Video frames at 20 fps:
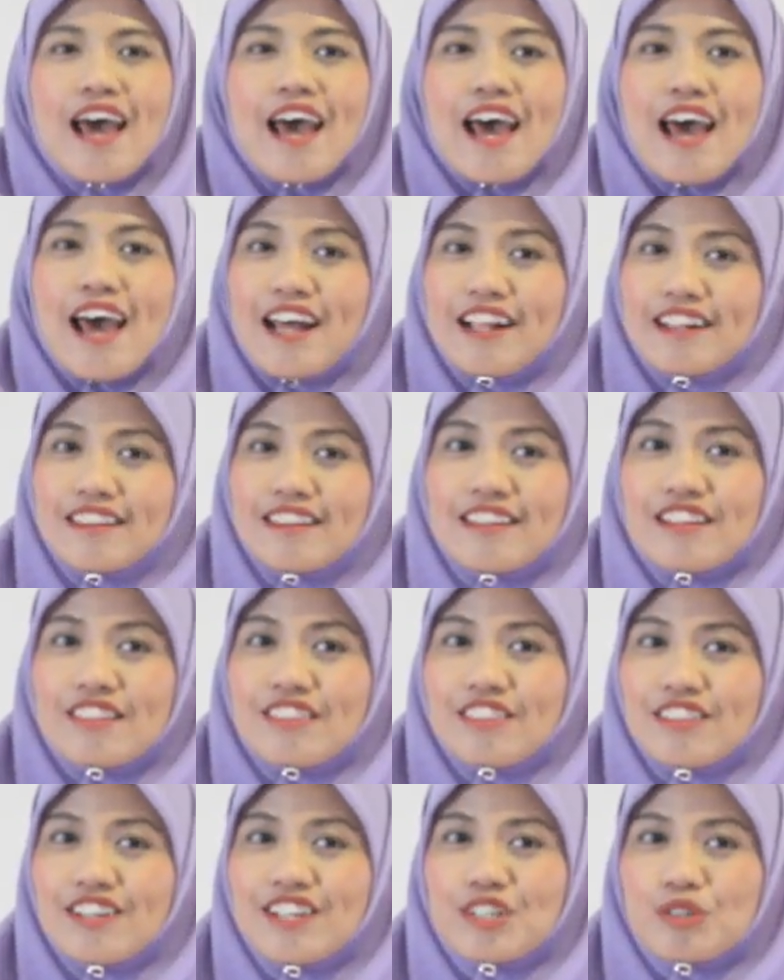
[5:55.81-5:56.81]
And the
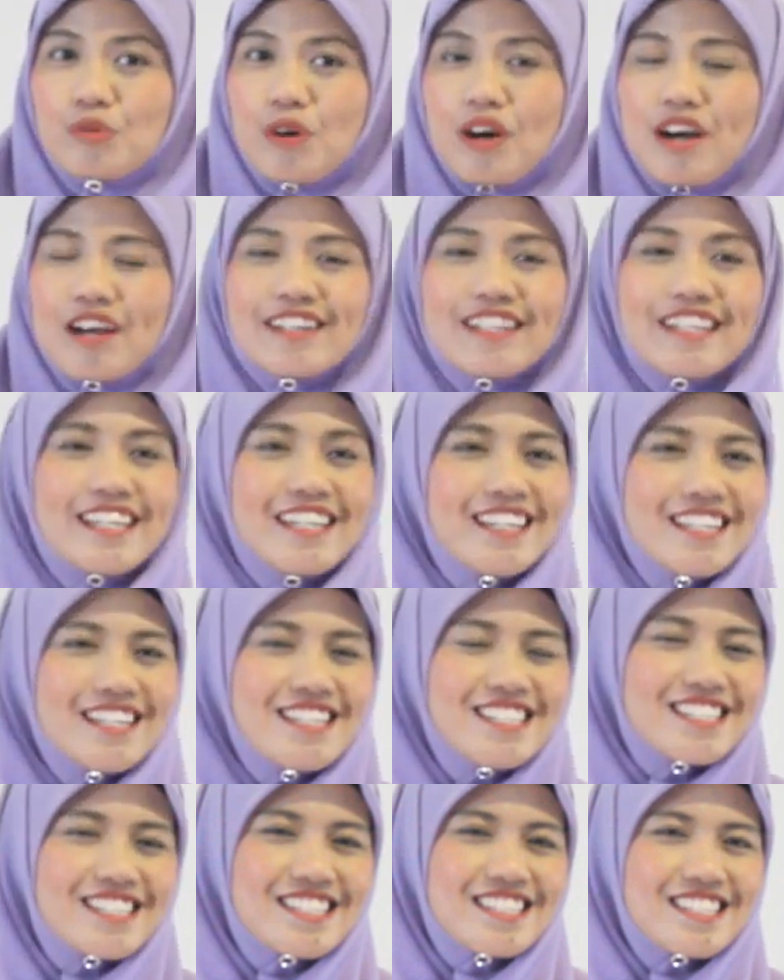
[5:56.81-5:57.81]
third one
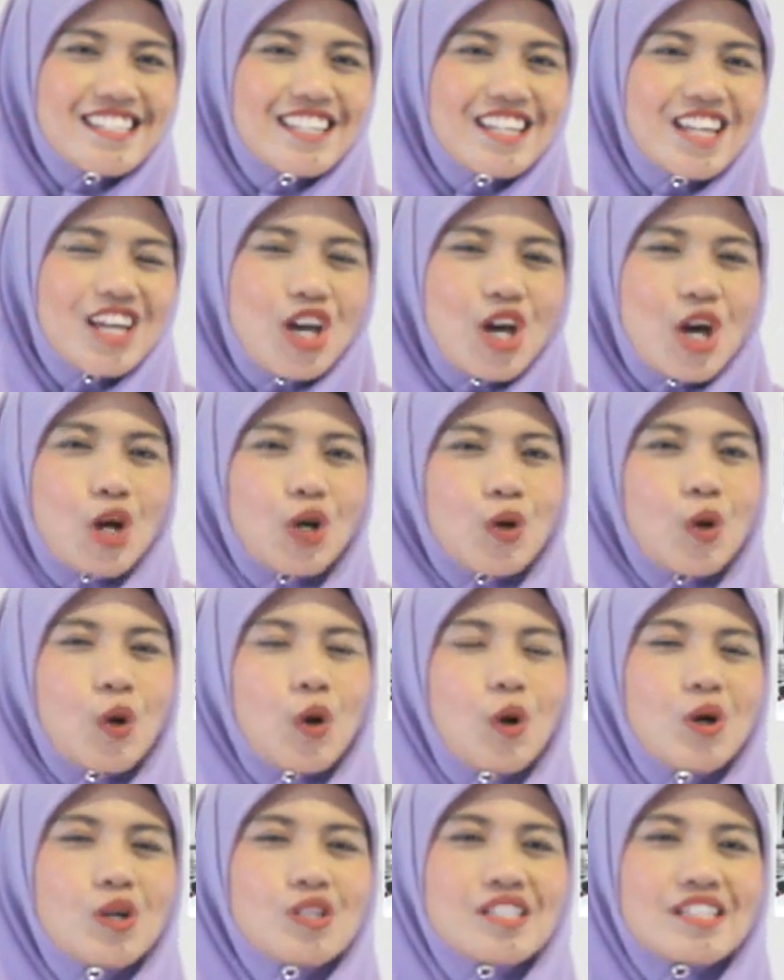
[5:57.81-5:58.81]
is,
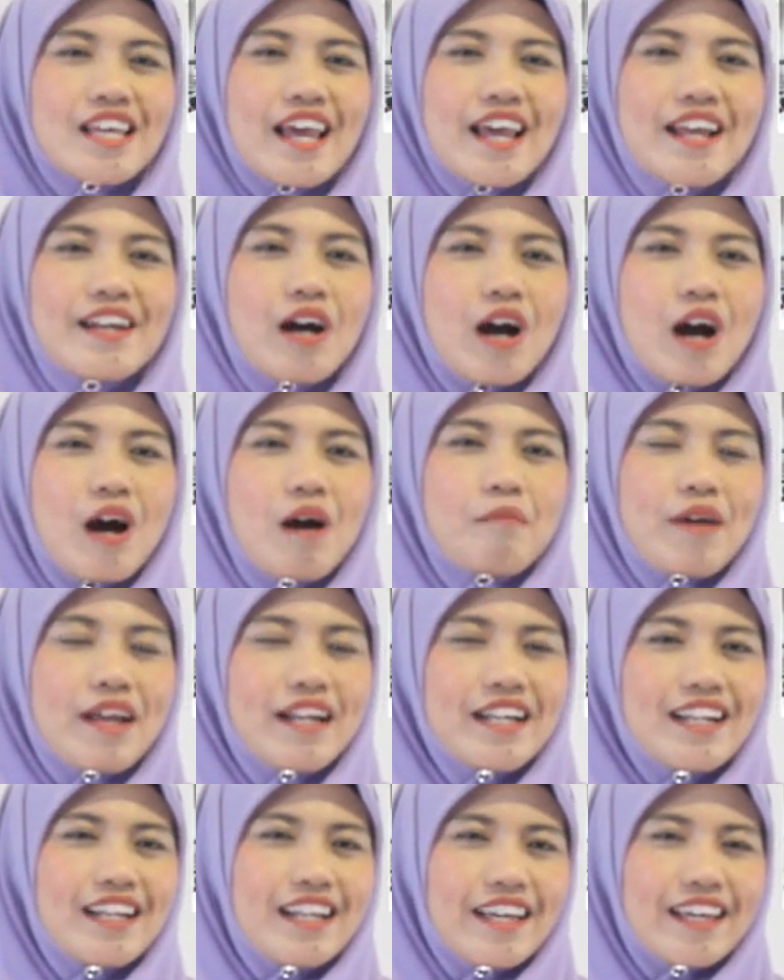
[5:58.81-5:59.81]
cost an arm
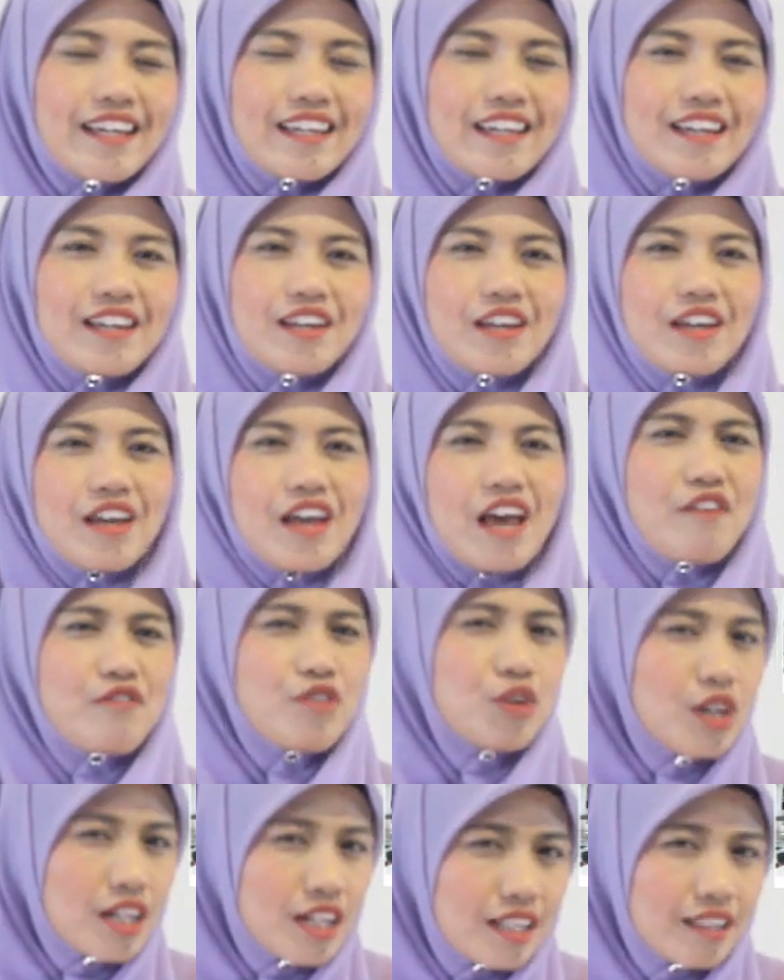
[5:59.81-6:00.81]
and a leg. Have
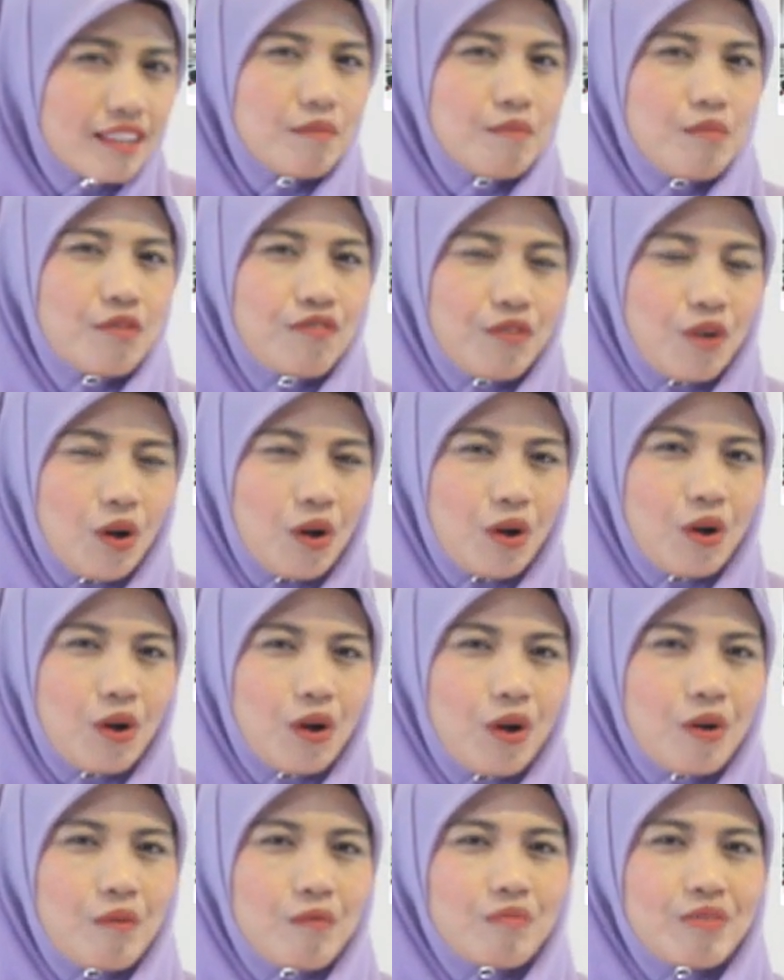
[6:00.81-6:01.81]
you heard them before?
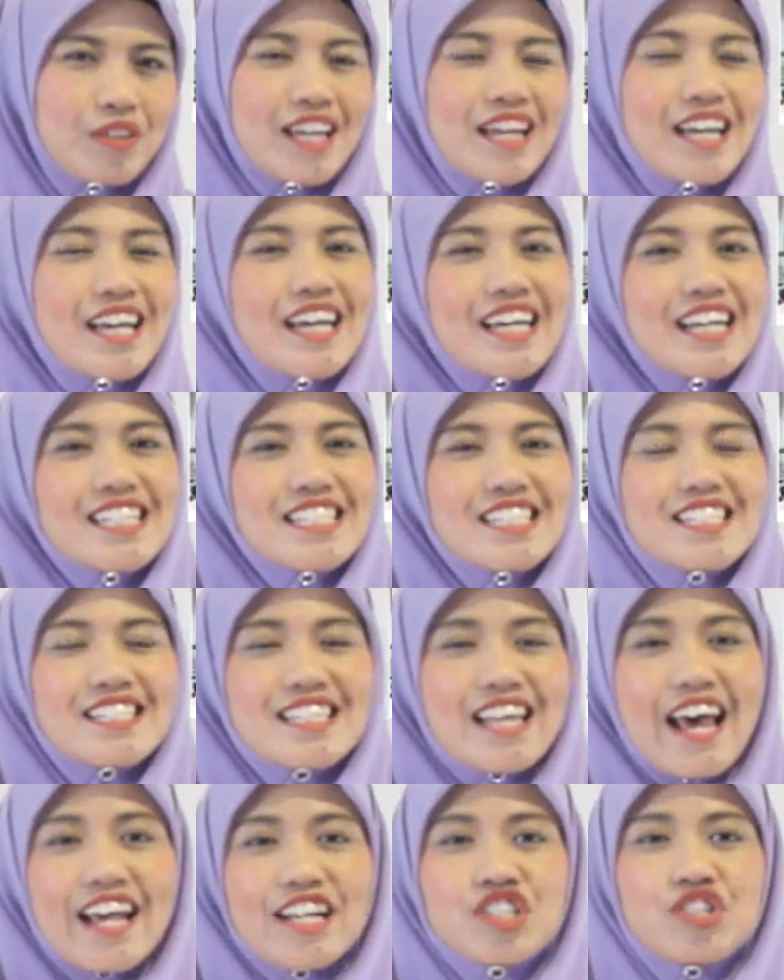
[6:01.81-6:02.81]
It
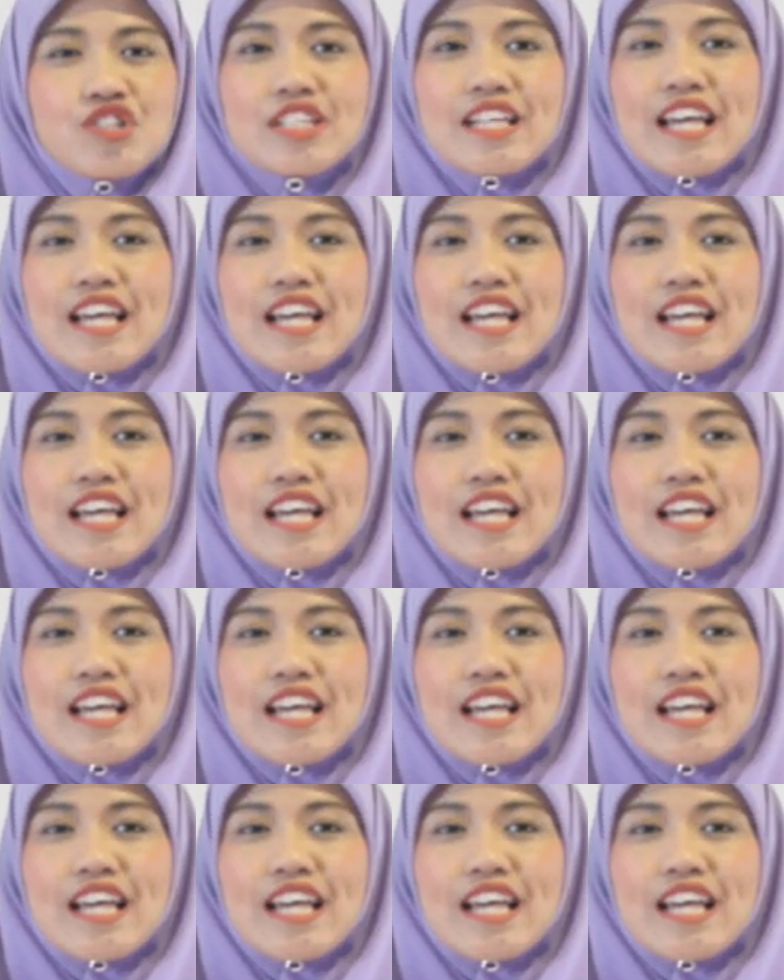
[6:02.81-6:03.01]
is actually